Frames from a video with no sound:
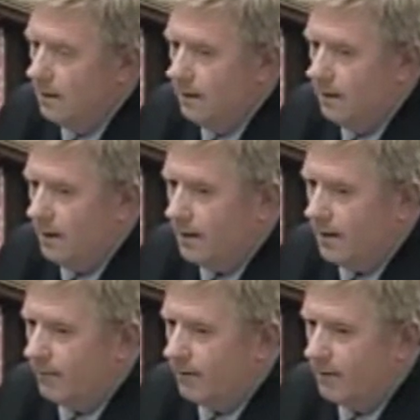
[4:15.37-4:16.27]
I
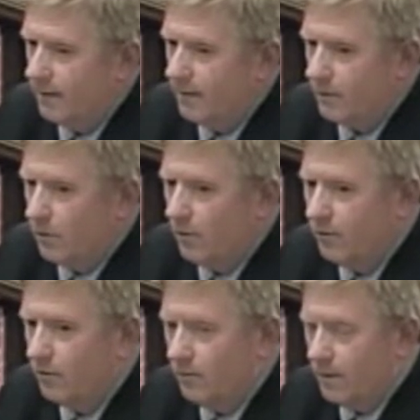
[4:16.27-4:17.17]
did everything that the
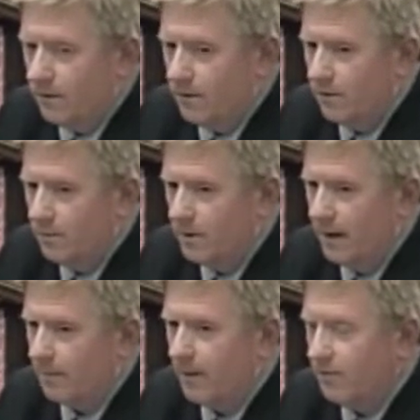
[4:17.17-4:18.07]
courts told me to do to
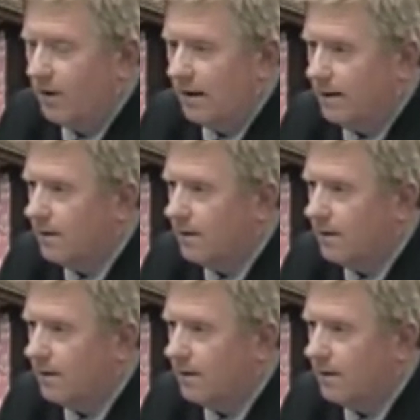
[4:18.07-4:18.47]
protect my son.